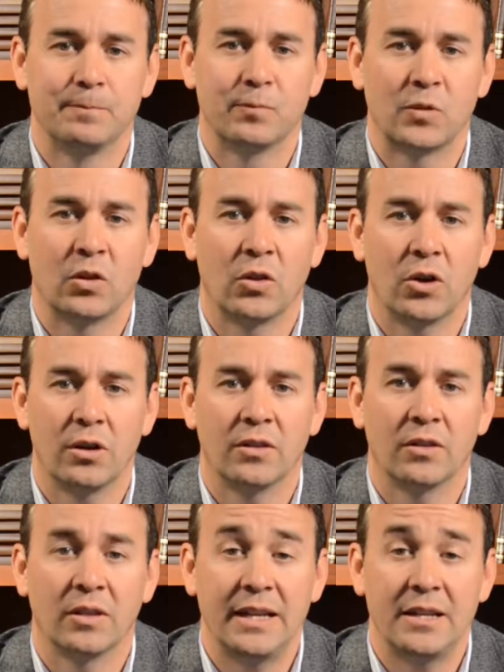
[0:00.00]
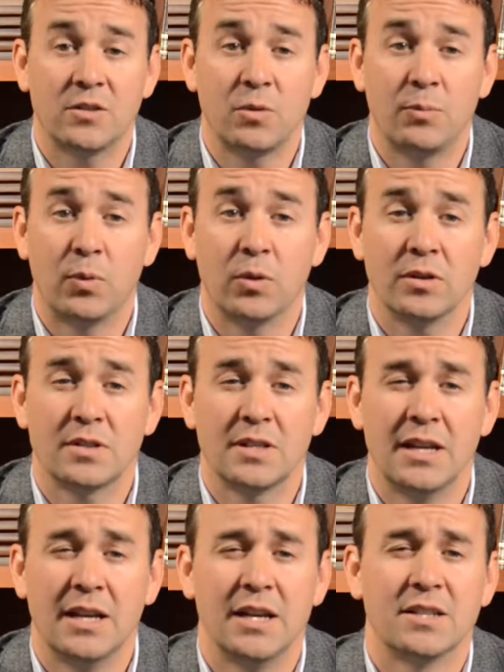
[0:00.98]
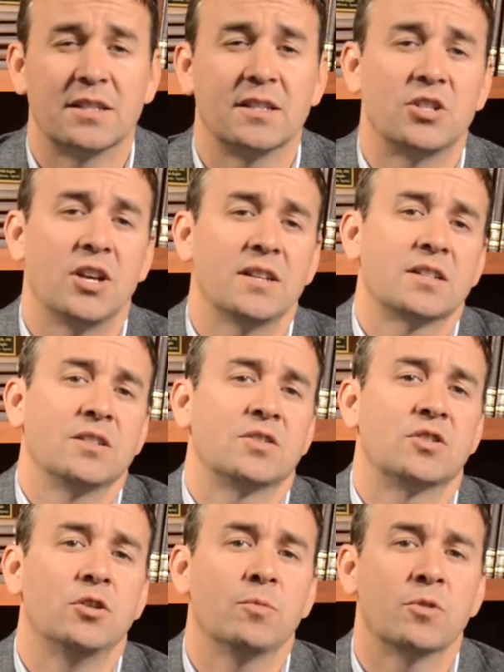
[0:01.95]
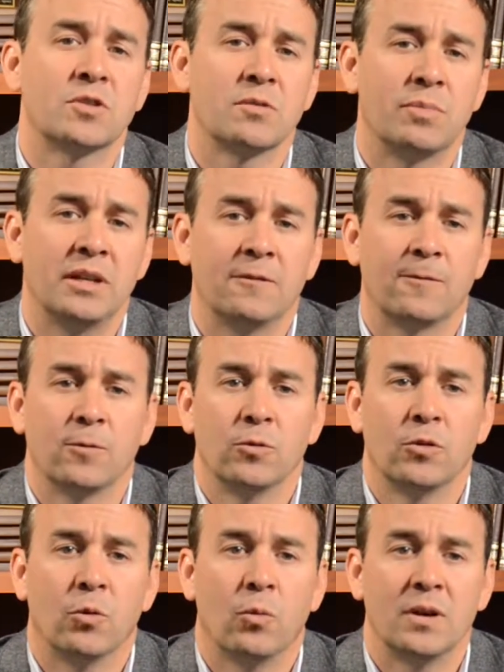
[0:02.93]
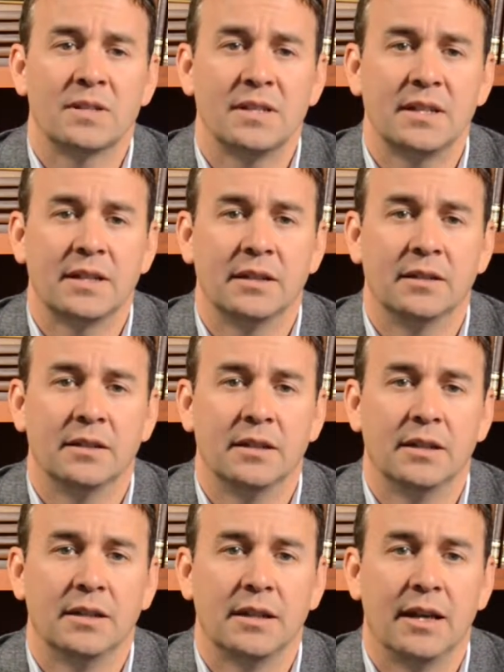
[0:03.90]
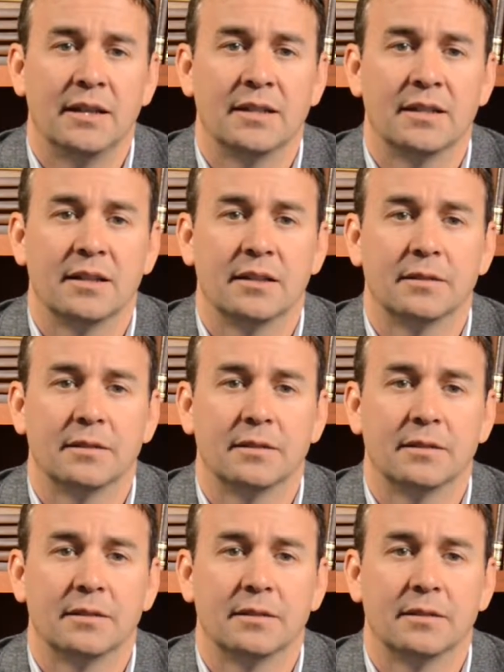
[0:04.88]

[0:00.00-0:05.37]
The latest reports suggest consumers are being frugal once again, and